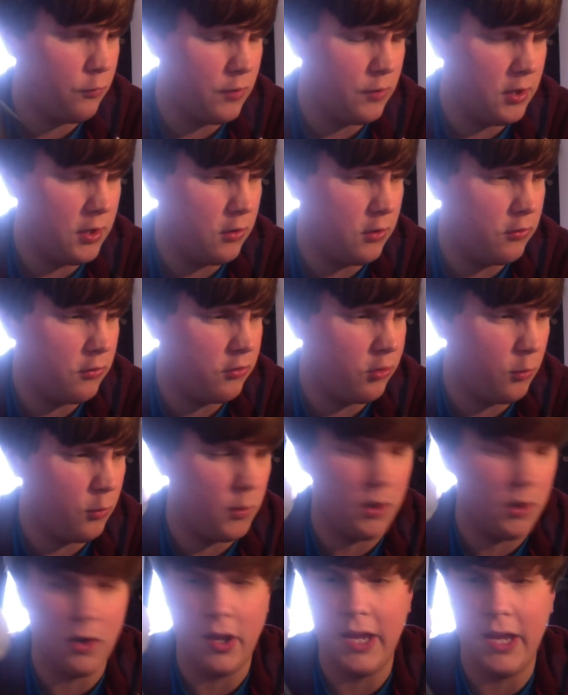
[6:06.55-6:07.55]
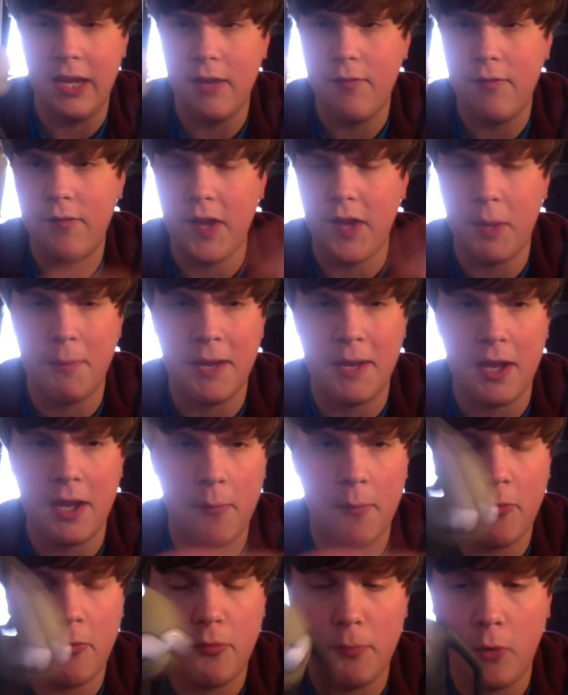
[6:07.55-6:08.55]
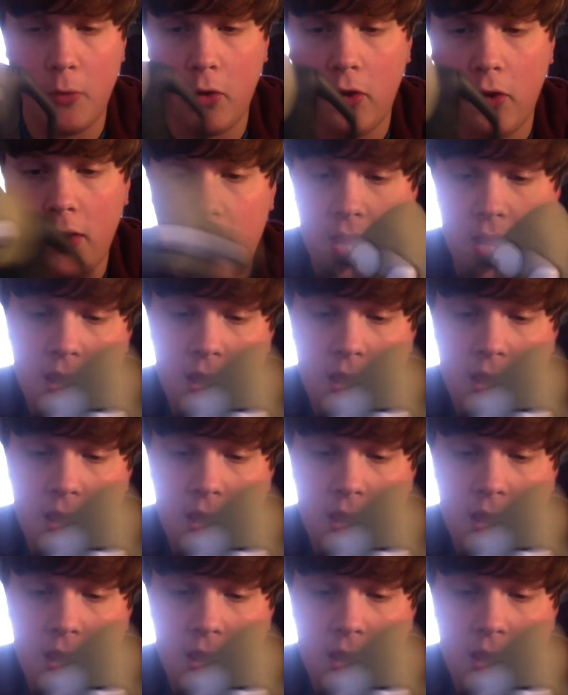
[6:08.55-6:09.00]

videos showing like figure pickups, but